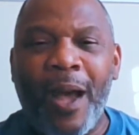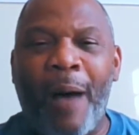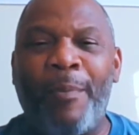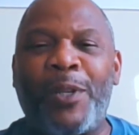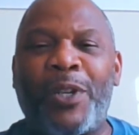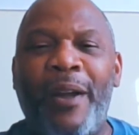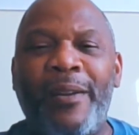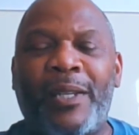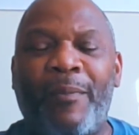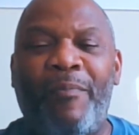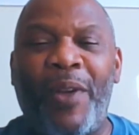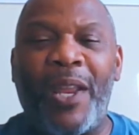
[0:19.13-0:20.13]
I'll be sharing
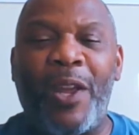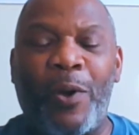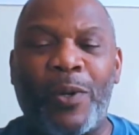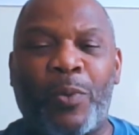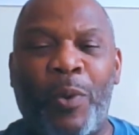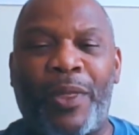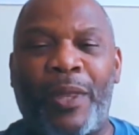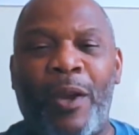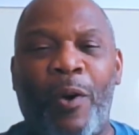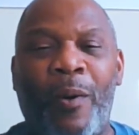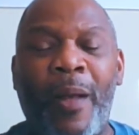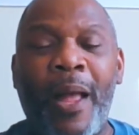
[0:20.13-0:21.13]
some videos with
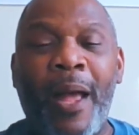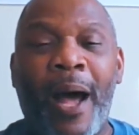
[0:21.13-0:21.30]
you